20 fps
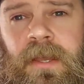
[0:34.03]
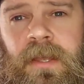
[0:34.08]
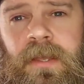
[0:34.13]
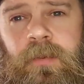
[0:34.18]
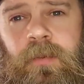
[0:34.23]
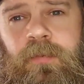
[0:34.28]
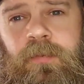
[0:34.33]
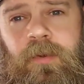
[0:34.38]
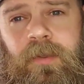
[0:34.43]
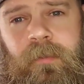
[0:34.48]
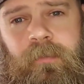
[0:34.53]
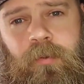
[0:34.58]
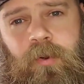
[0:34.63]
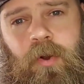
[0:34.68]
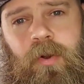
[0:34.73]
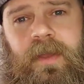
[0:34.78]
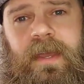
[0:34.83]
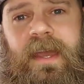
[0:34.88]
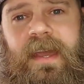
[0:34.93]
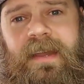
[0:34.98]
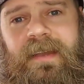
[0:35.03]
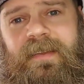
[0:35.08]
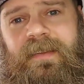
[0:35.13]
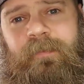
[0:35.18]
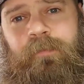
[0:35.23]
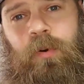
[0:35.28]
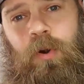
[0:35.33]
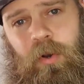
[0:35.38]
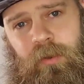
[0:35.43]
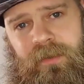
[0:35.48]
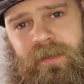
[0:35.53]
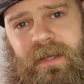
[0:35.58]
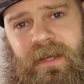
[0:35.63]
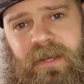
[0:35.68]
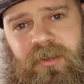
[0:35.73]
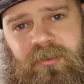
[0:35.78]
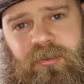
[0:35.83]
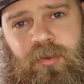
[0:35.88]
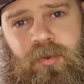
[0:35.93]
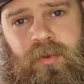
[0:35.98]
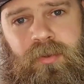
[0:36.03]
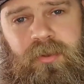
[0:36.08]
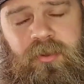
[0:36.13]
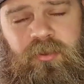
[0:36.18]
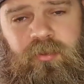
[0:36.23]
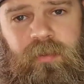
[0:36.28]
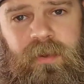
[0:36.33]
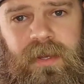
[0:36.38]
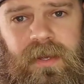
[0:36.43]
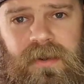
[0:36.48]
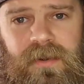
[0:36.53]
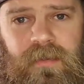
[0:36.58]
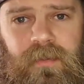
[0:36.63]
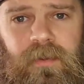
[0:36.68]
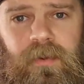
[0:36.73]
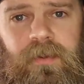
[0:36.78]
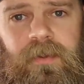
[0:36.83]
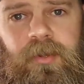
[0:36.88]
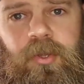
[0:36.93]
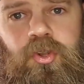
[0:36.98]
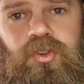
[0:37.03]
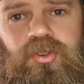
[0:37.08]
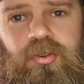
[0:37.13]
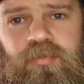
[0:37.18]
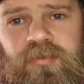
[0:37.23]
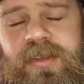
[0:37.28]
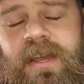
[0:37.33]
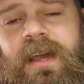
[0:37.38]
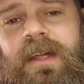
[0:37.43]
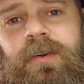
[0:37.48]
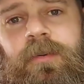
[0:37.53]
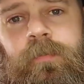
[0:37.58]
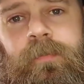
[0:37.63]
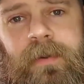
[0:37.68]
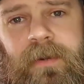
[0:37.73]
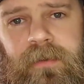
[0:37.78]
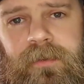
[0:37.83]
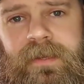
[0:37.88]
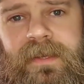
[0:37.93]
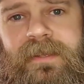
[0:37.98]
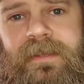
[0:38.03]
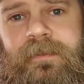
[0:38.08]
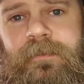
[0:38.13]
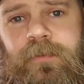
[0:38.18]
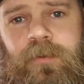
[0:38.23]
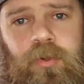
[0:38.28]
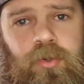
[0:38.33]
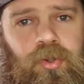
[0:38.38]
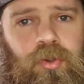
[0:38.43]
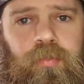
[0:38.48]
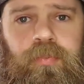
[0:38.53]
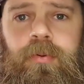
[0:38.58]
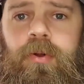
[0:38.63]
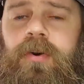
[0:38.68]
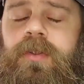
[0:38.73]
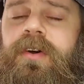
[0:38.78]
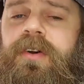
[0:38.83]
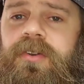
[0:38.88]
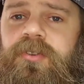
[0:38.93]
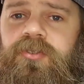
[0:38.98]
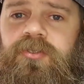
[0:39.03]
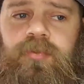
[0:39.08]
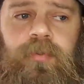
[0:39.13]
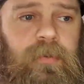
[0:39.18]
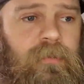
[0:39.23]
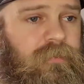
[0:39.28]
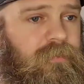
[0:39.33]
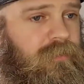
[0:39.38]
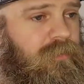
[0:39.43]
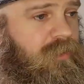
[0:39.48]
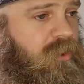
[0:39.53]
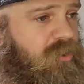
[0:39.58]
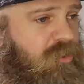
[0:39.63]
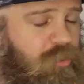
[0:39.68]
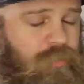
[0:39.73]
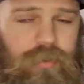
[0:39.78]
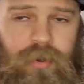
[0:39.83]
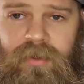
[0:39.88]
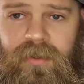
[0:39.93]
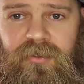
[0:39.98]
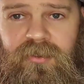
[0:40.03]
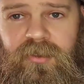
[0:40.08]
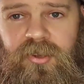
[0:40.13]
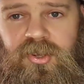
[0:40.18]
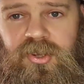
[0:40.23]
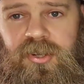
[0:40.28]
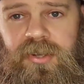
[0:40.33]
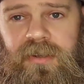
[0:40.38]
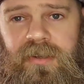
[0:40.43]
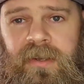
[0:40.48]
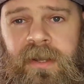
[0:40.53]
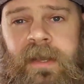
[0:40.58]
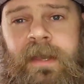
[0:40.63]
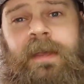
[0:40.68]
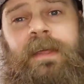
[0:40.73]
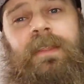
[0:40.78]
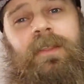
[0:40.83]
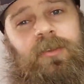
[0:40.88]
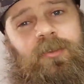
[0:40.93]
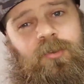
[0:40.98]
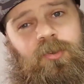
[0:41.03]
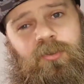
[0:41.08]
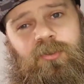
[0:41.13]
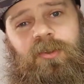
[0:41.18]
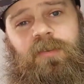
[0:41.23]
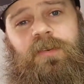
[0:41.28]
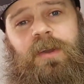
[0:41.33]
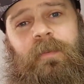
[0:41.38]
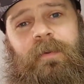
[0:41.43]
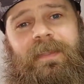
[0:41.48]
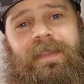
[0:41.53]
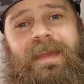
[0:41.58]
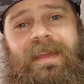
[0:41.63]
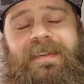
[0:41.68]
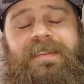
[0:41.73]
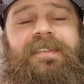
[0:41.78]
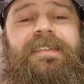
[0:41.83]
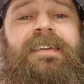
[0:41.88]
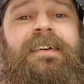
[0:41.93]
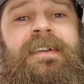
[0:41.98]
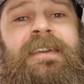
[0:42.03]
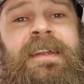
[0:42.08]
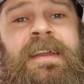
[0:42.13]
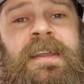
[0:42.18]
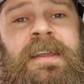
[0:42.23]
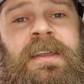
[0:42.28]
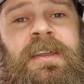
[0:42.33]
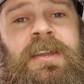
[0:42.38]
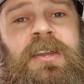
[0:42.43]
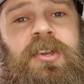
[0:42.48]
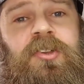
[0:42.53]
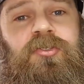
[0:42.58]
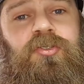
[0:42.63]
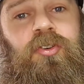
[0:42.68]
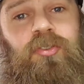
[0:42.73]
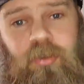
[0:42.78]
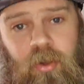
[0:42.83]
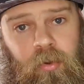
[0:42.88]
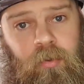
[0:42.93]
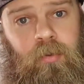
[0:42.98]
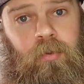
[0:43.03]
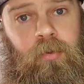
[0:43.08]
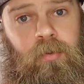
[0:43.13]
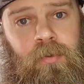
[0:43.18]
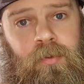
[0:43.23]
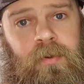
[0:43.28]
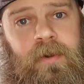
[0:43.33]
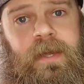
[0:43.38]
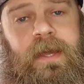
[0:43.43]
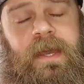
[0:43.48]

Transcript: We've got the Brawcast podcast going as well. We've got the YouTube channel building. We've got new products. We've released new products this year. There's new stuff coming next year. So it's all go.